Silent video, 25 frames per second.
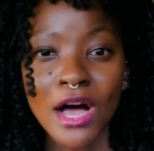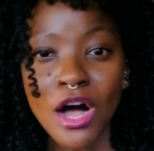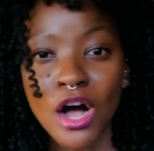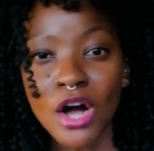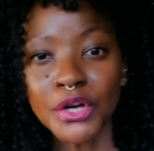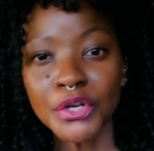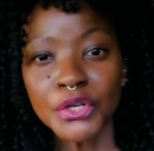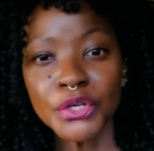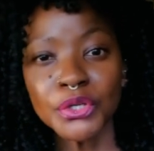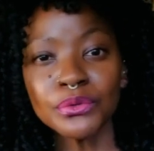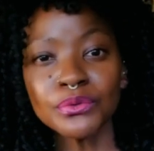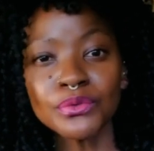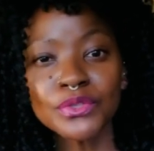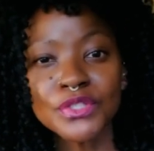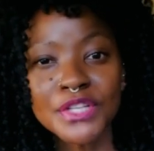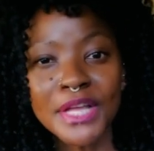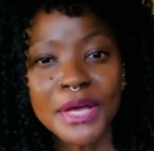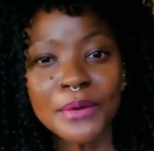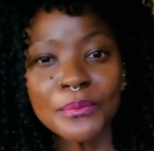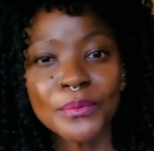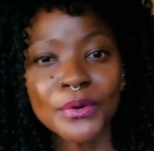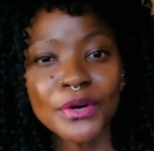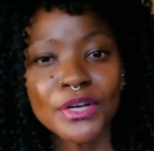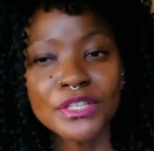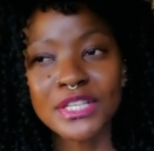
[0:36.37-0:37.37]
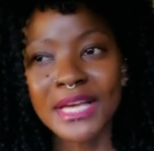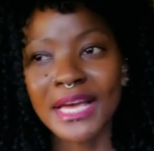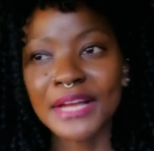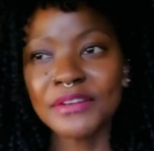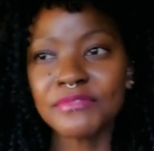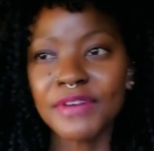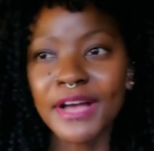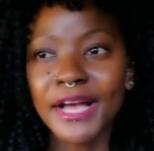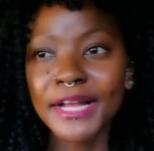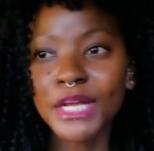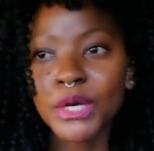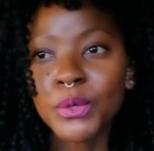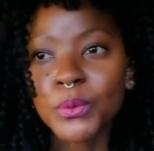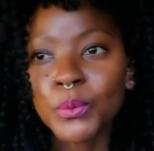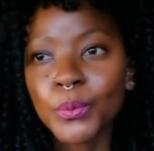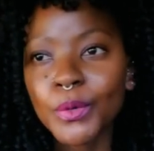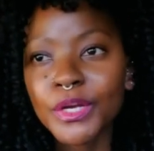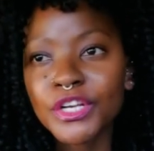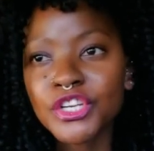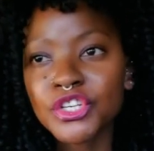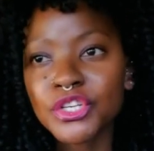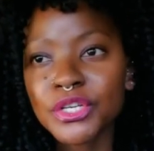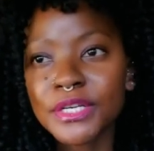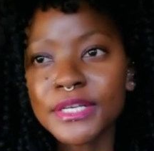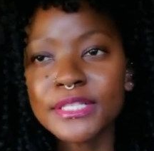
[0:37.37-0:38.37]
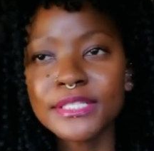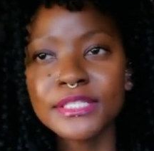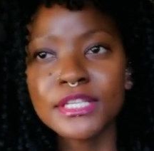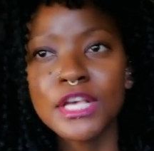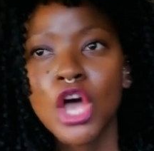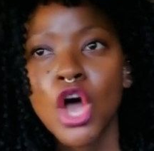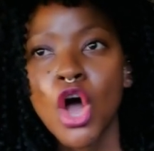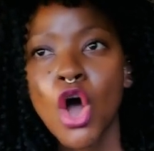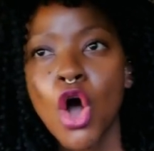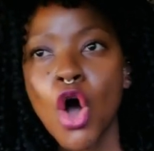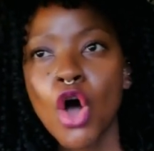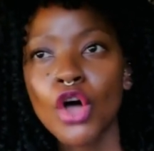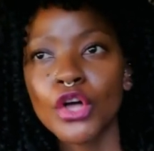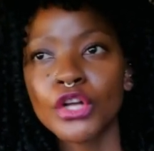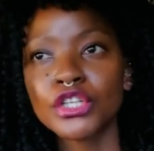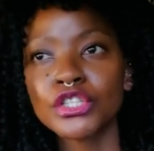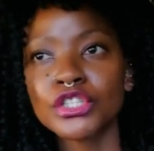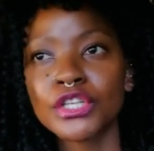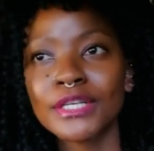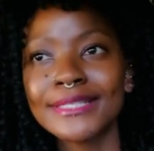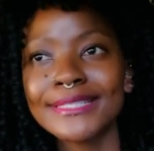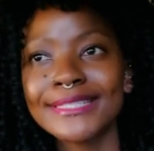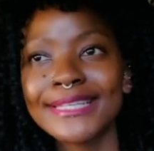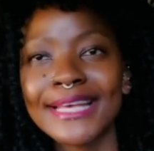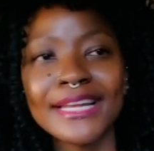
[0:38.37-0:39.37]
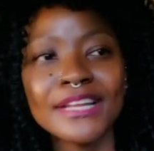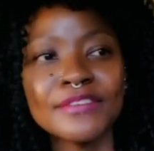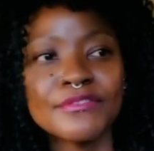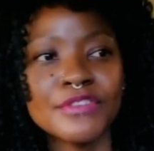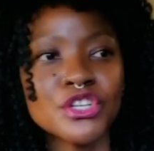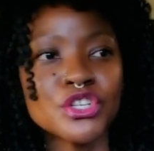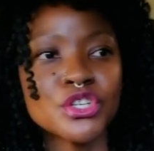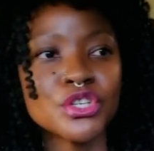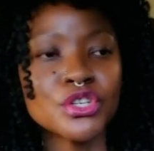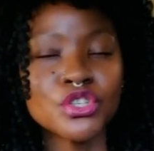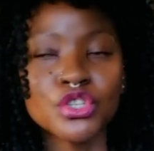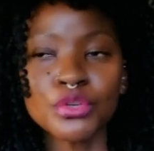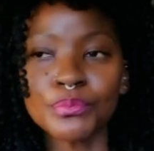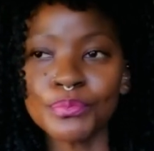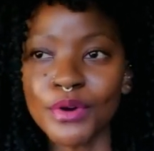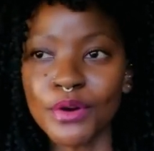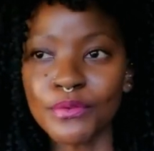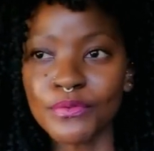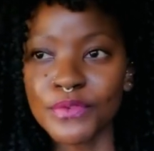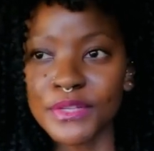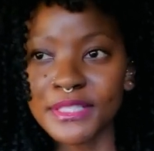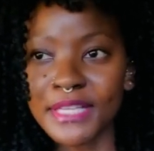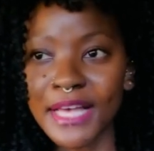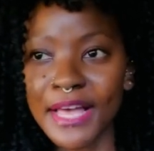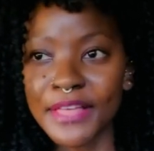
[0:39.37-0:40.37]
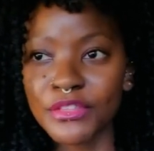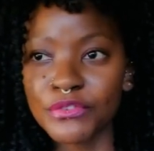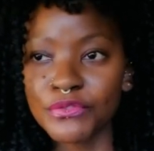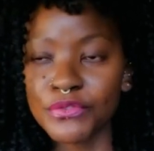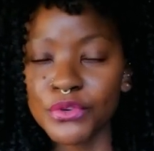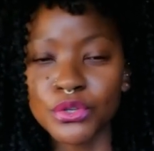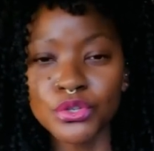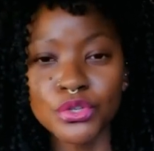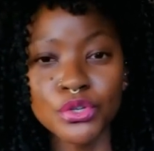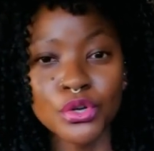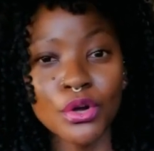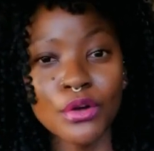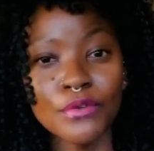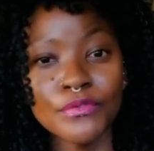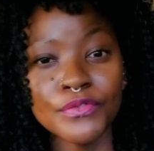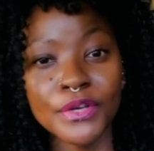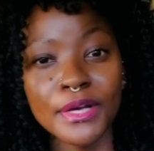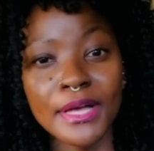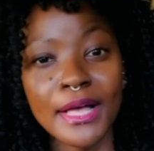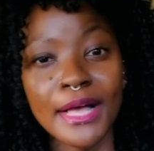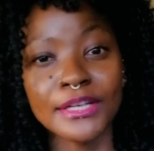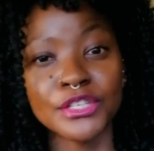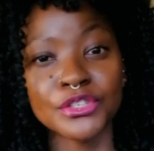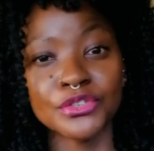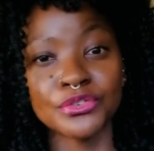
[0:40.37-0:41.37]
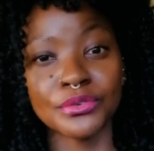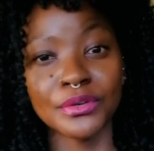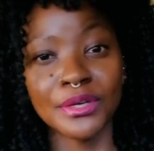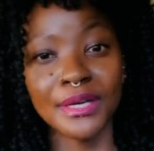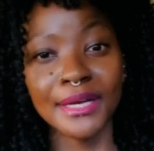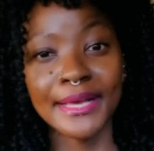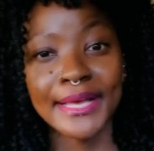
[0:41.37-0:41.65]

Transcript: Our news networks are inviting witches on television to prophesy the future of the country.